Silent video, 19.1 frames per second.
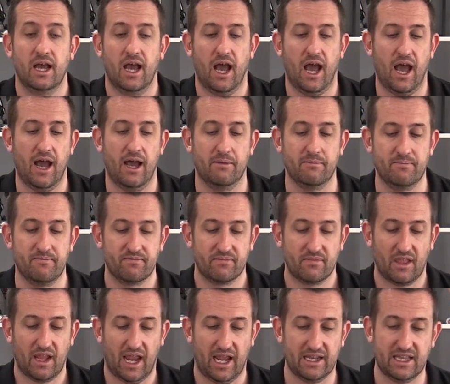Um,
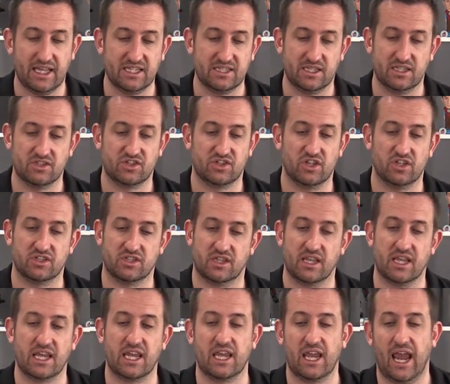and this is just
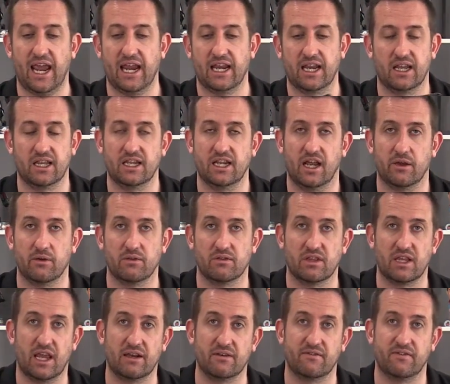the, uh, you know, the
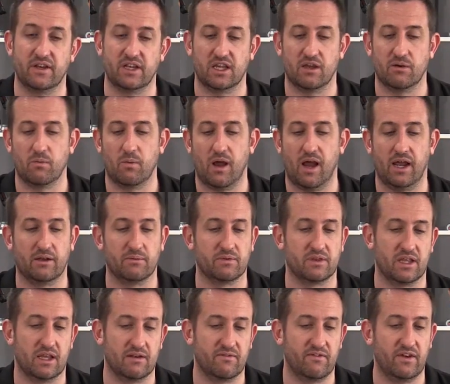NVIDIA one with
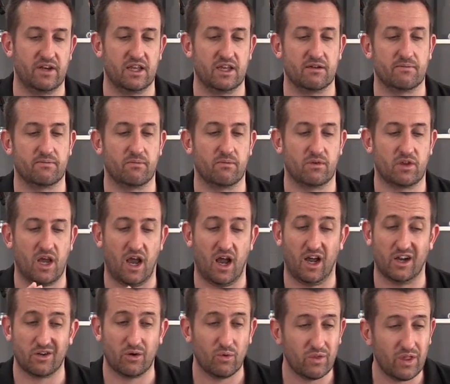the NVIDIA
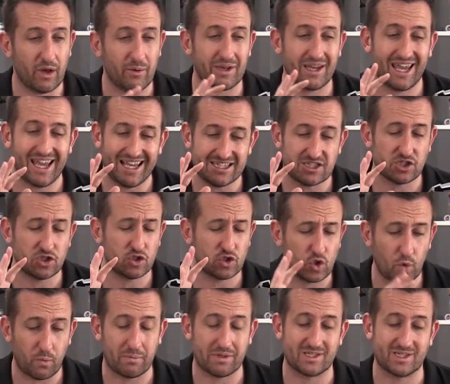card, although it is
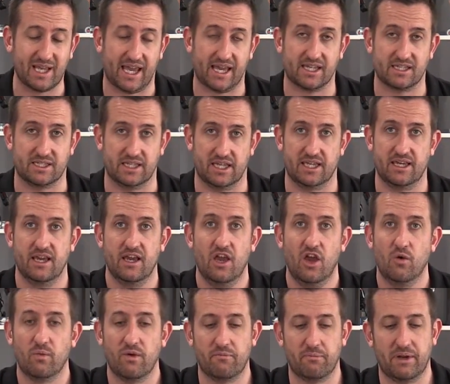super sexy,
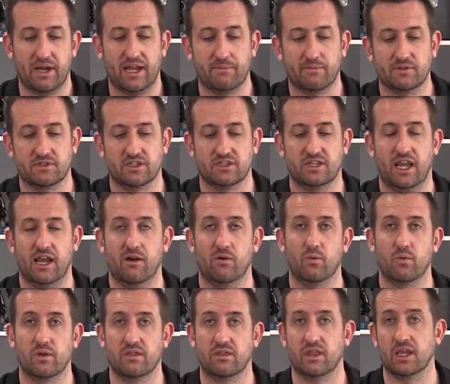we've been able to tell
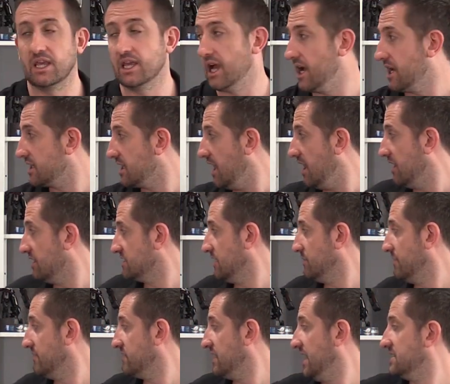with the uh, cards that
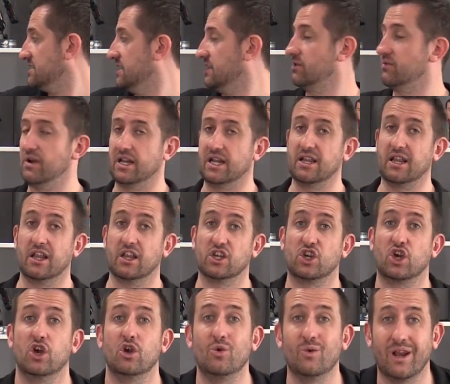we've tested already that the
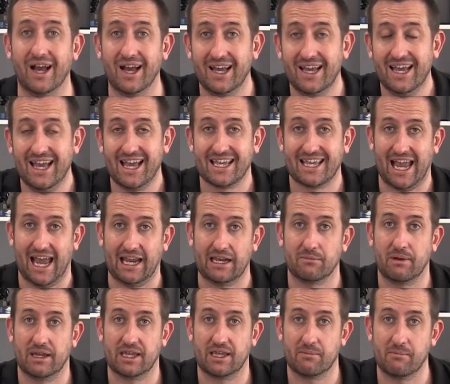cooler can
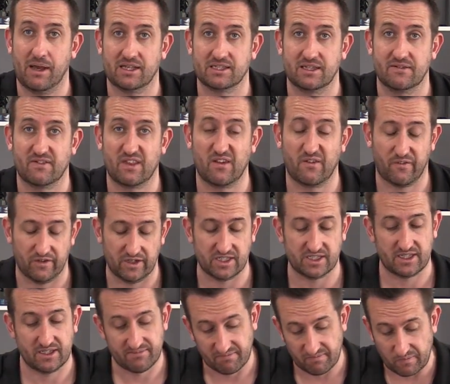make a massive
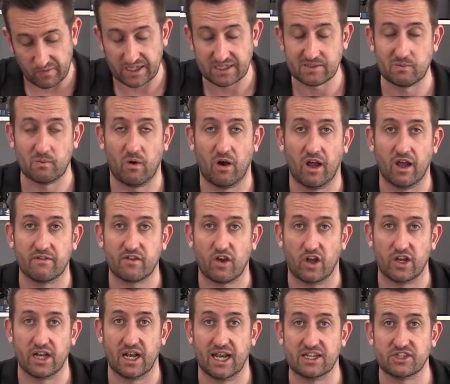difference. Reason why I've
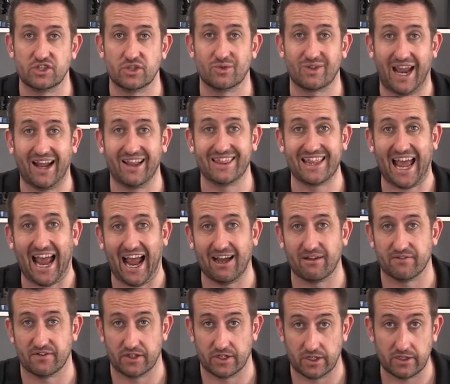kind of led you down that
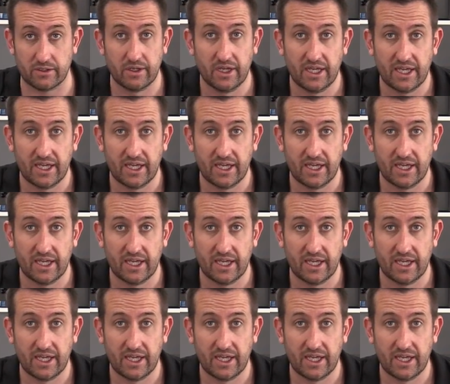avenue